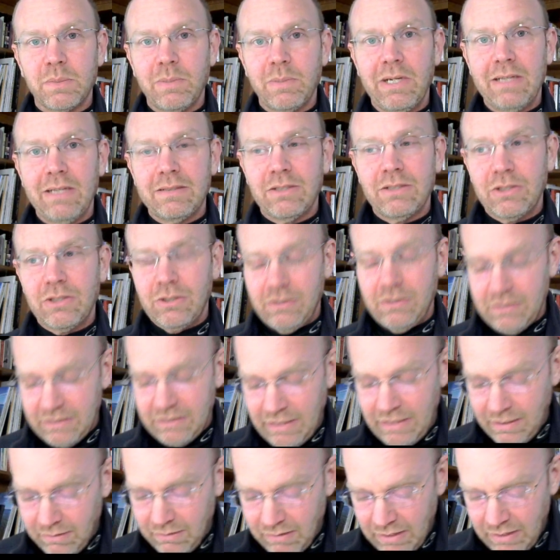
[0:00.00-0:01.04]
But as it turns
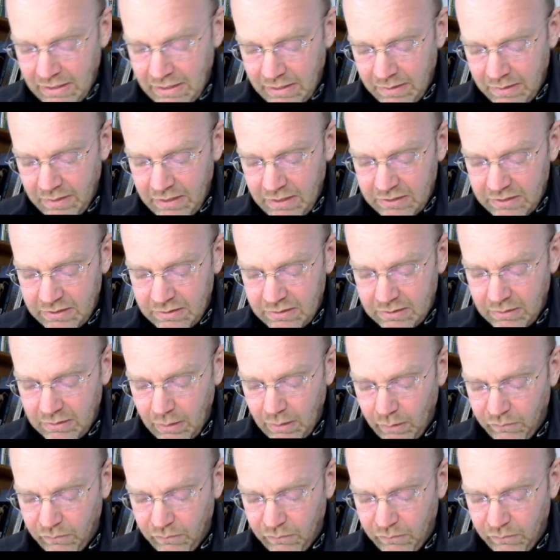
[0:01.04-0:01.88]
out, this is